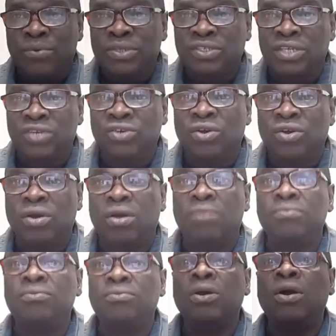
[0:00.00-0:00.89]
will send you
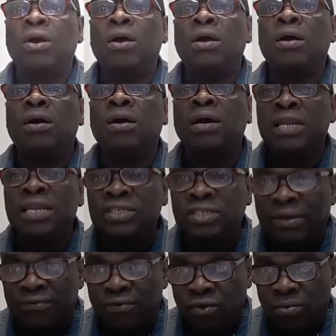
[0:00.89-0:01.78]
a
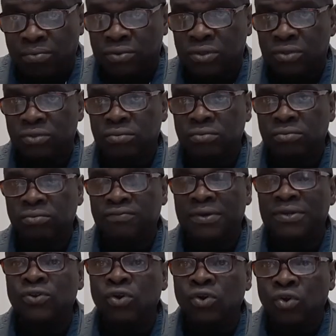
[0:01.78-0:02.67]
list of homes
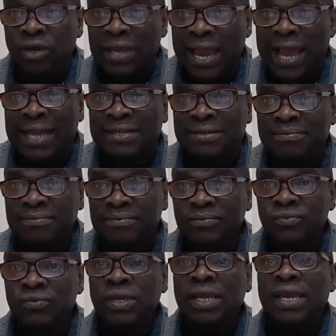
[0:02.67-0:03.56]
for you to look at
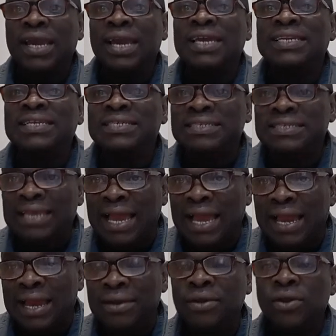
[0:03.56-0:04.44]
and
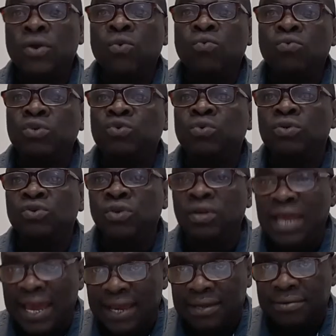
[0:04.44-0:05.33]
decide which one
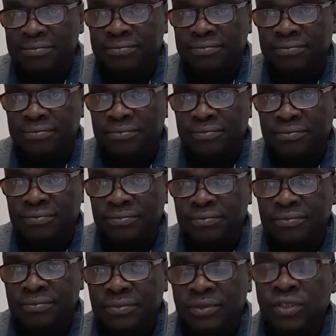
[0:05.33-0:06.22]
you like.
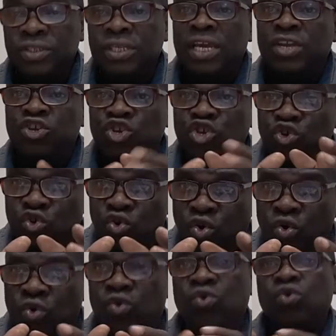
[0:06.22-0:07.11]
Then
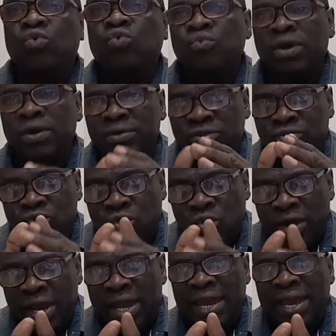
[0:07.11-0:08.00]
you will
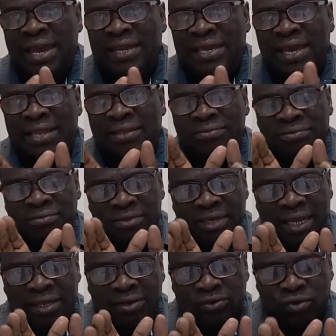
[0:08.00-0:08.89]
go ahead
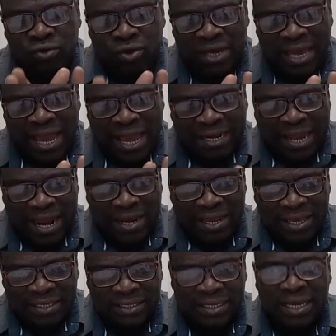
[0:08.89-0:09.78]
and look at
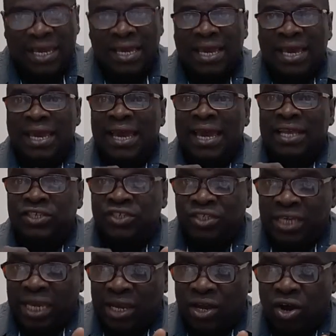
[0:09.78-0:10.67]
that list
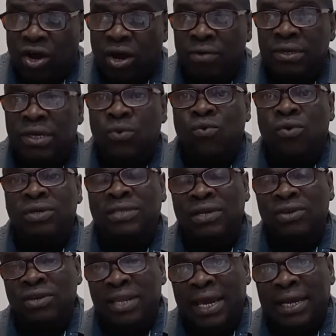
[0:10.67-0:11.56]
and check all the ones
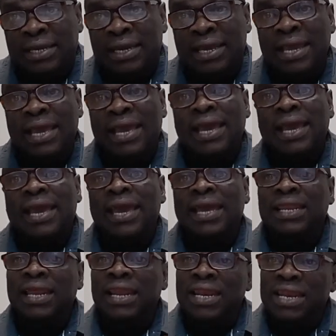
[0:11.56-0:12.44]
that you like,
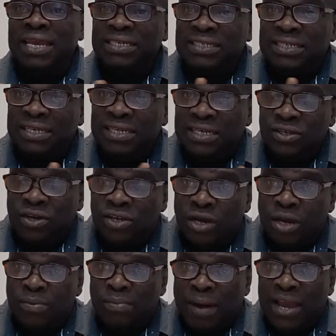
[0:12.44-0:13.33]
and the listing,
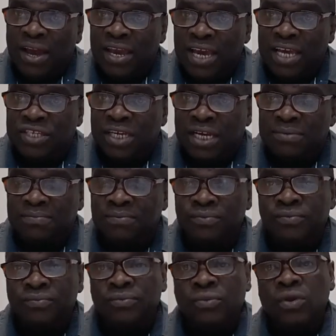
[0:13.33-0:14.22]
your buyer agent